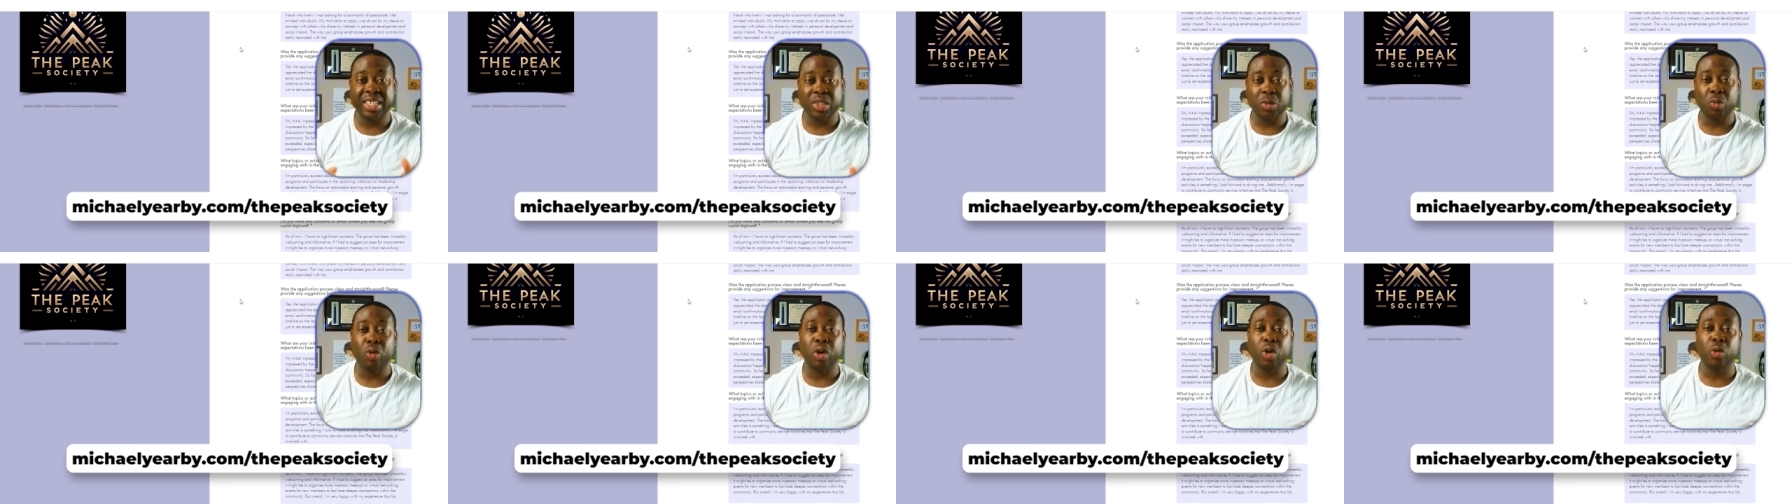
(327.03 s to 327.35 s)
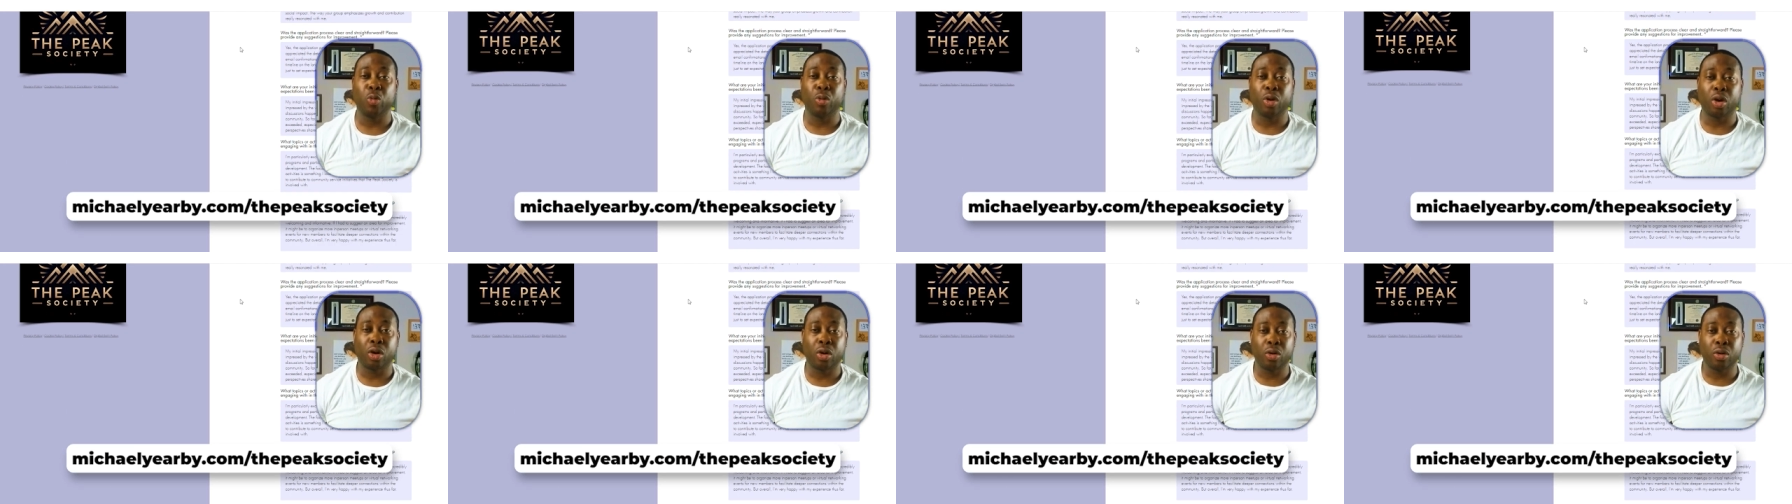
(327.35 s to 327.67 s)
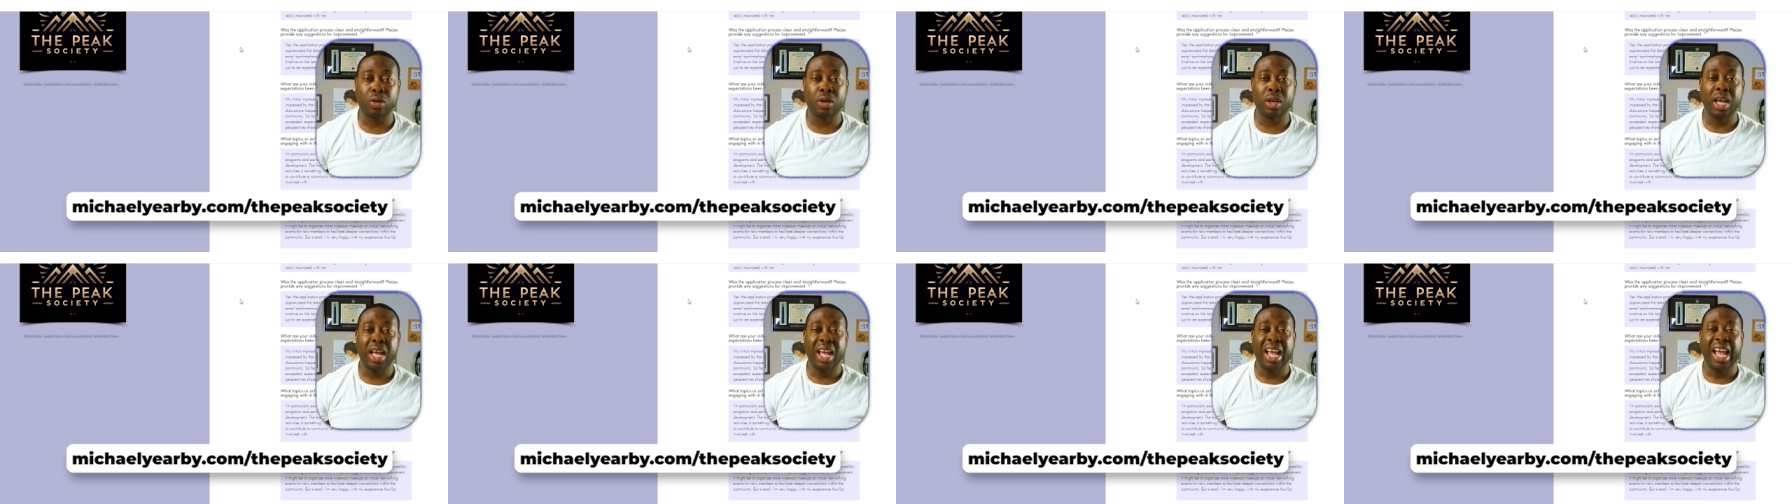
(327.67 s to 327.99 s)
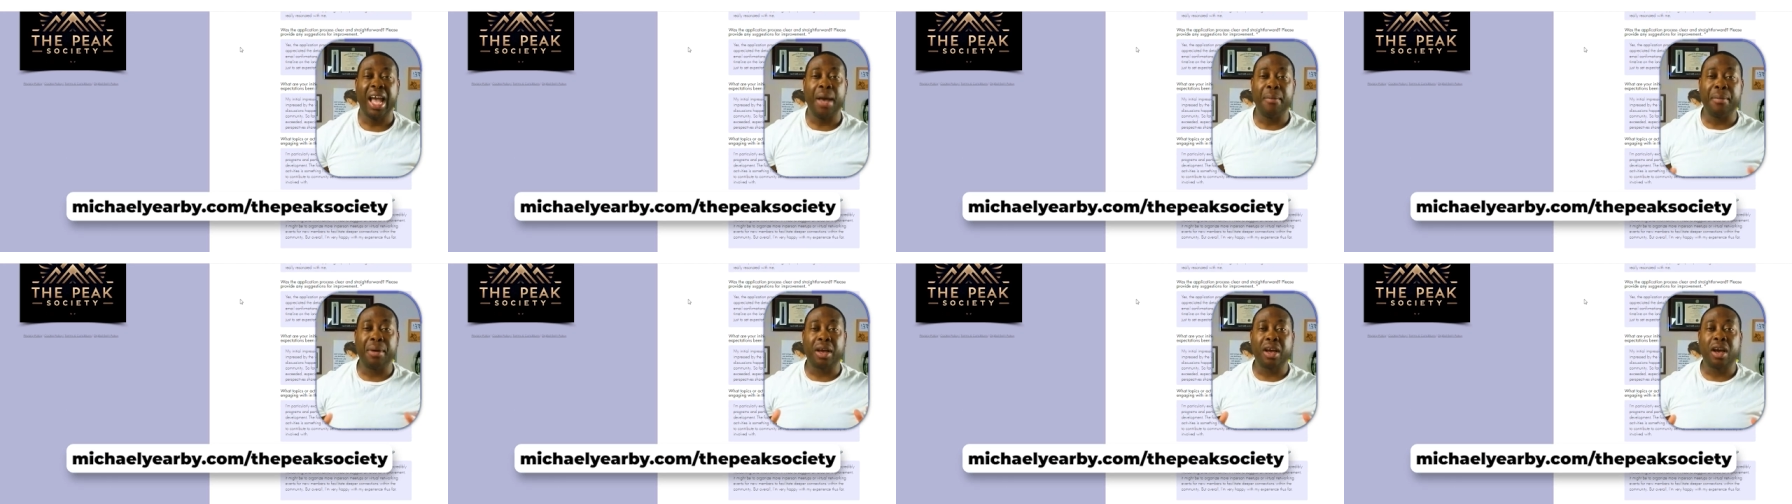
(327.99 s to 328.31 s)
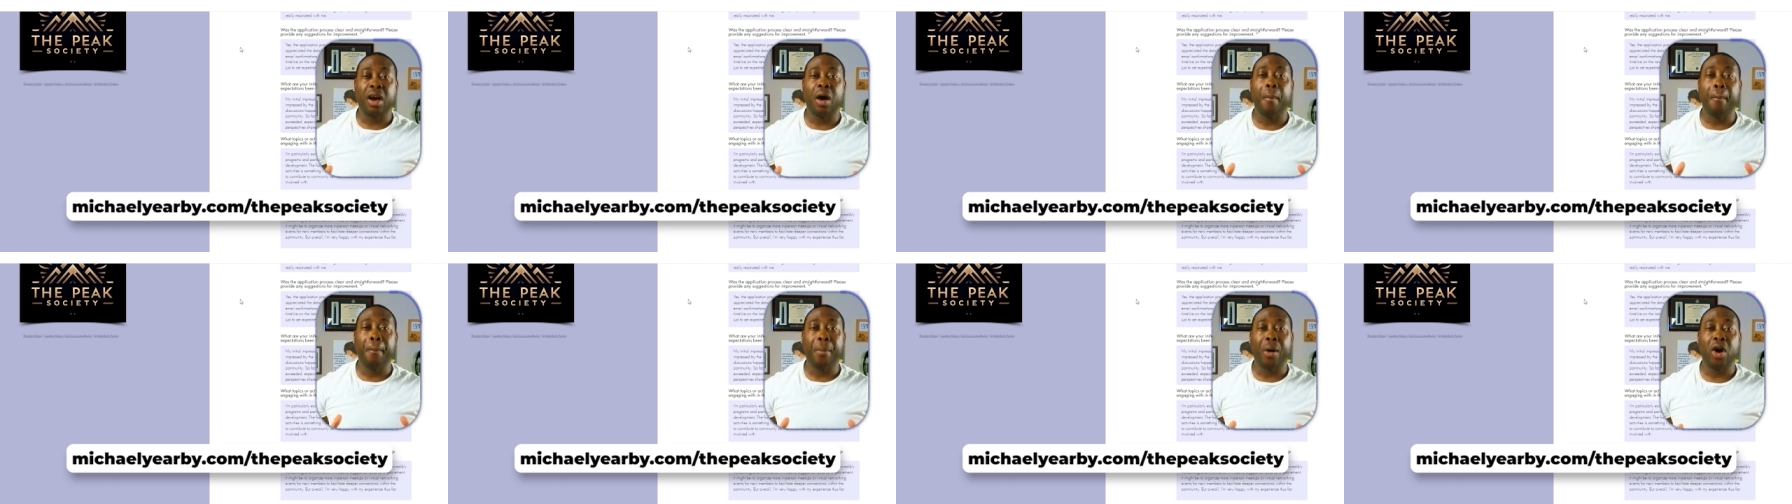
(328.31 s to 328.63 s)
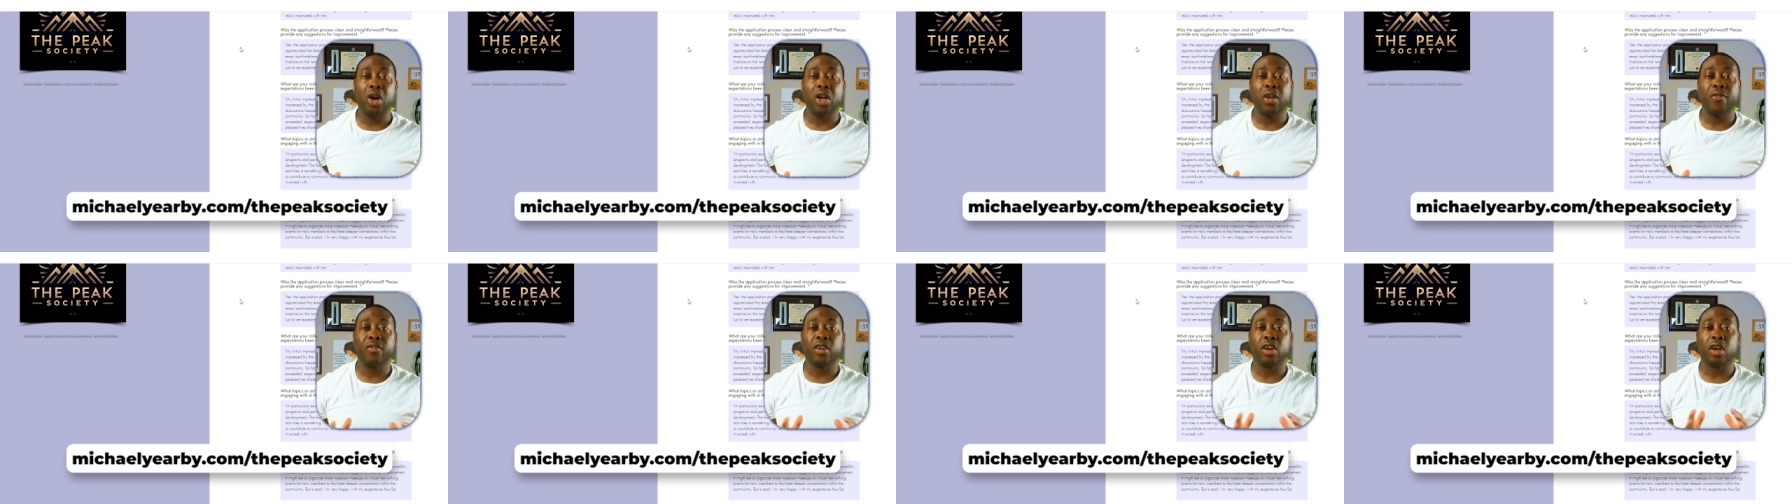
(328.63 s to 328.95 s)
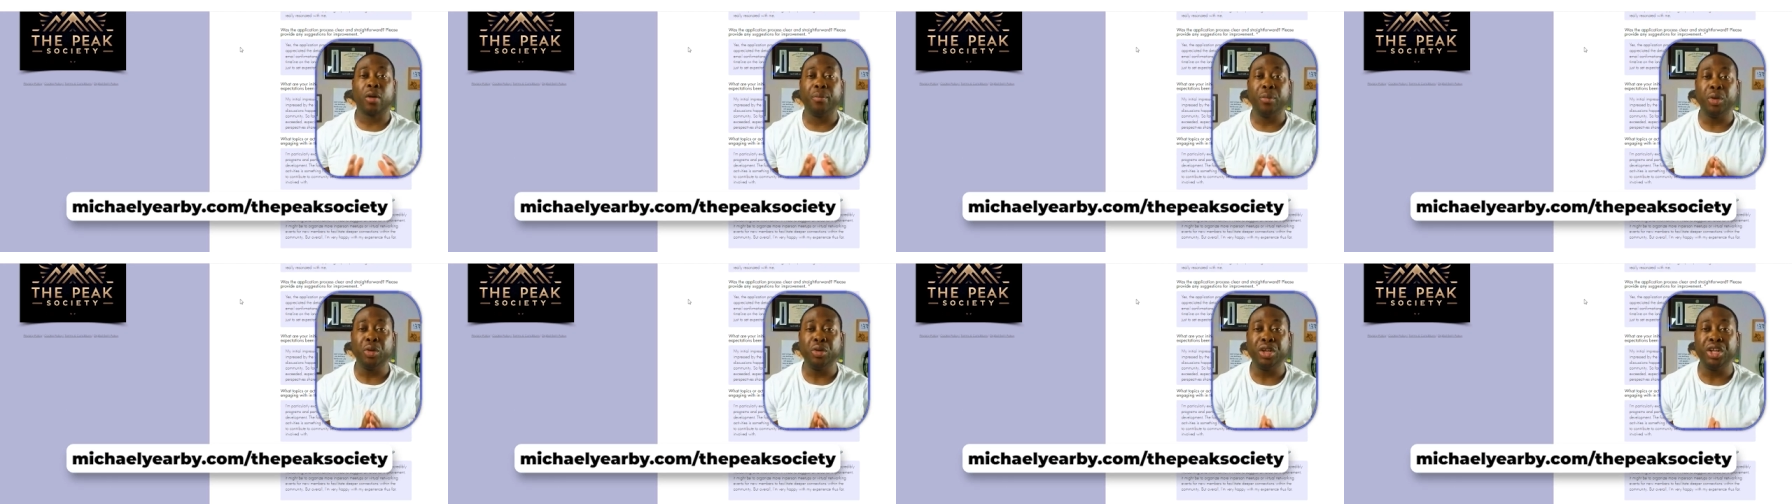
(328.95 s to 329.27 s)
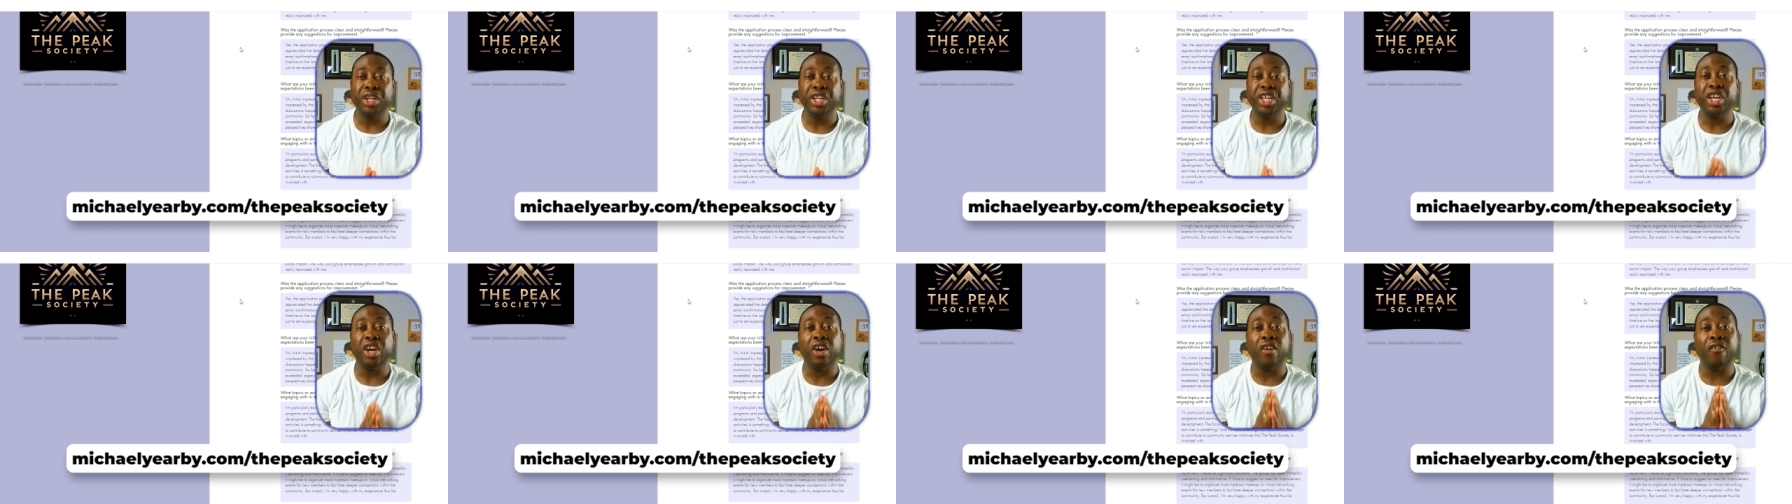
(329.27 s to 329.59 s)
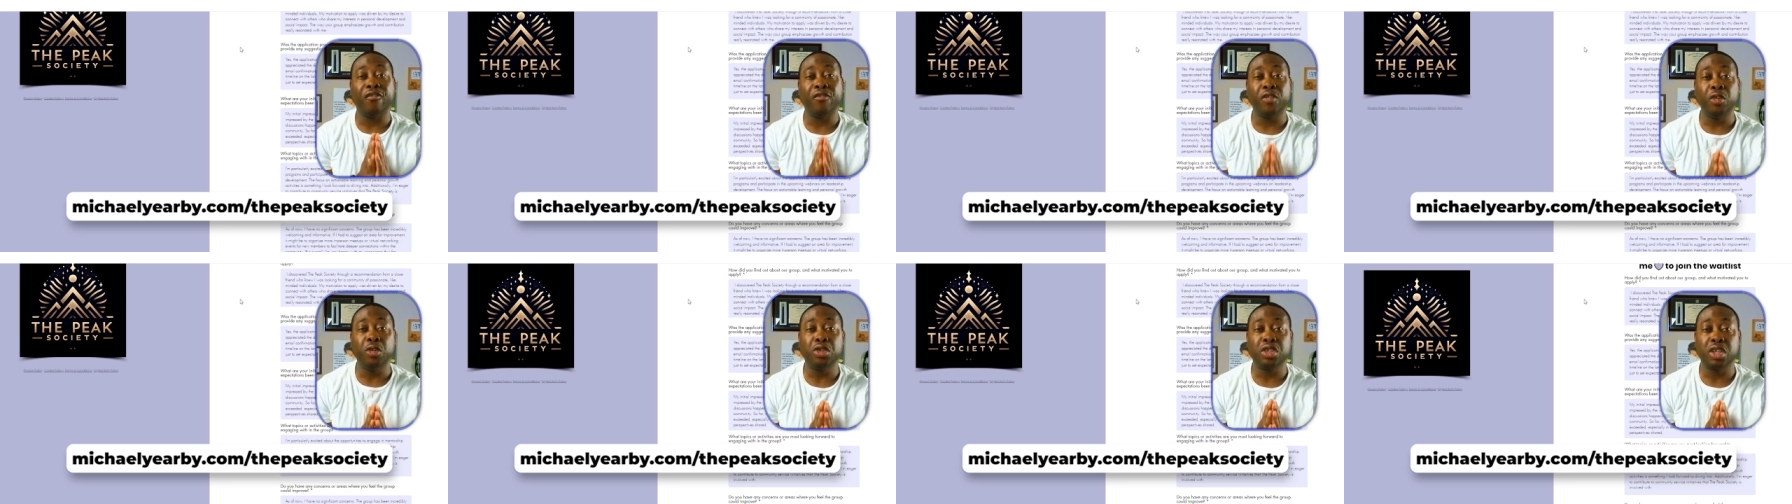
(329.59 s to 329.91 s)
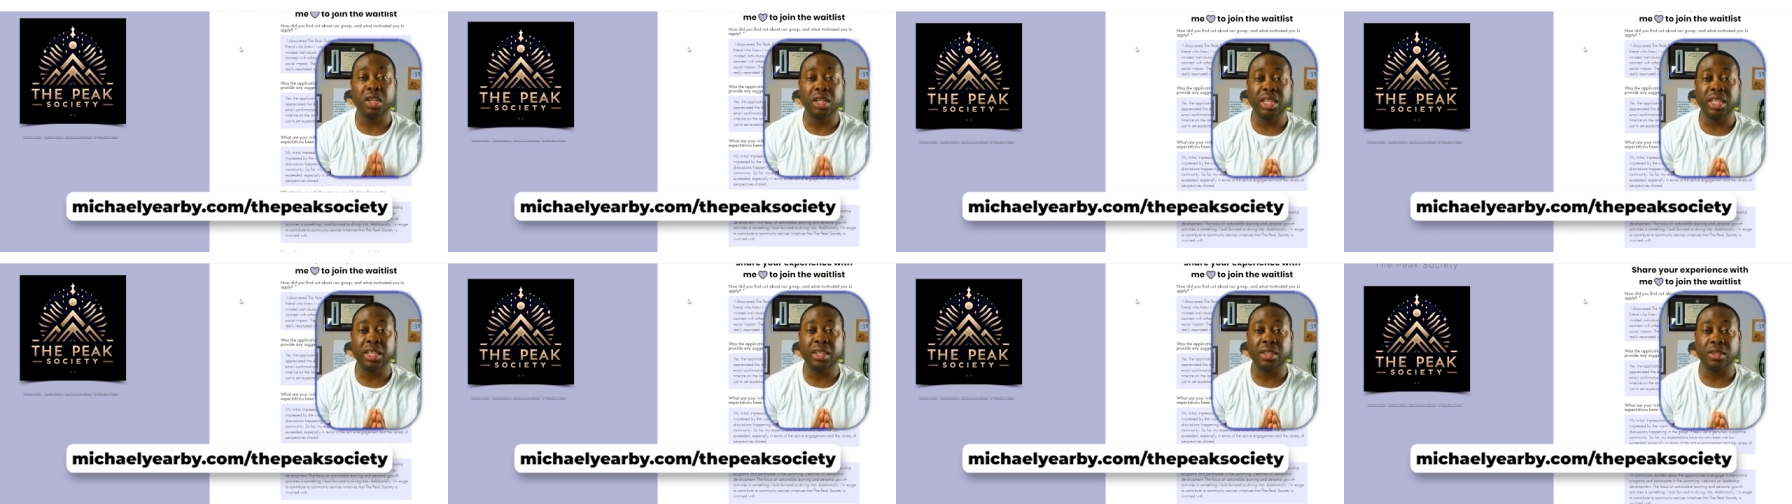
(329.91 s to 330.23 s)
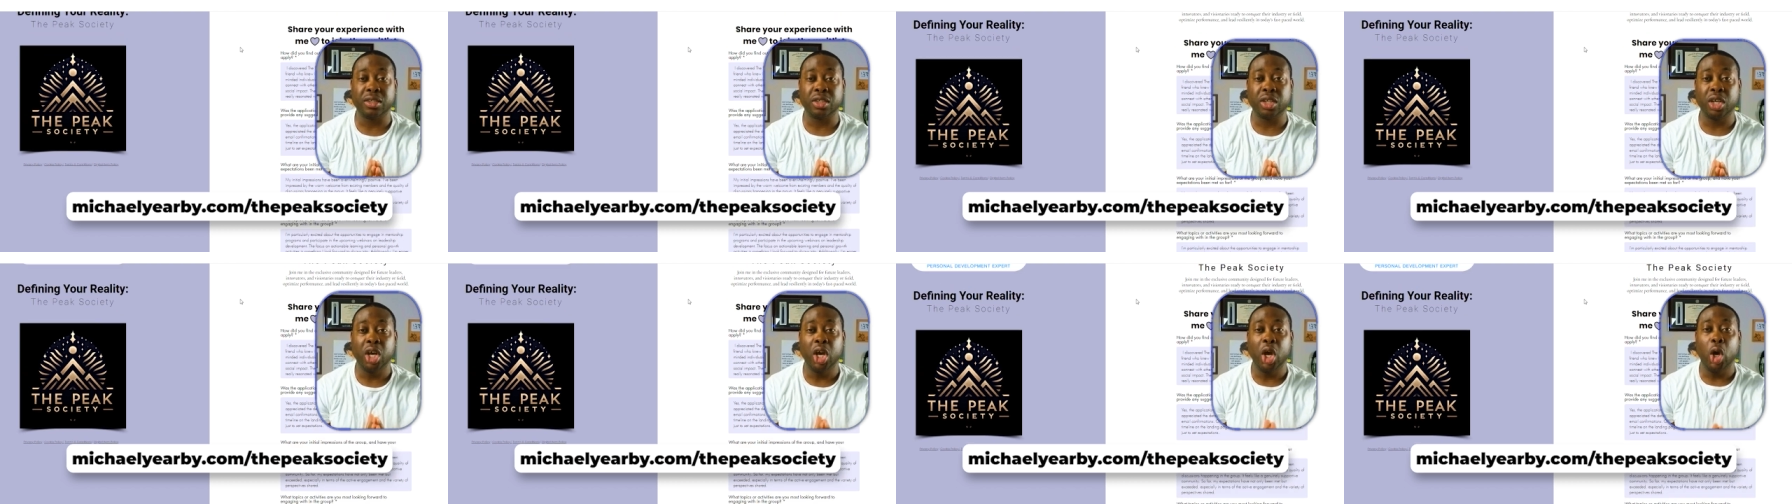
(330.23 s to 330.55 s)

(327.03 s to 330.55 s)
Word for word: as one word and become part of a community of future leaders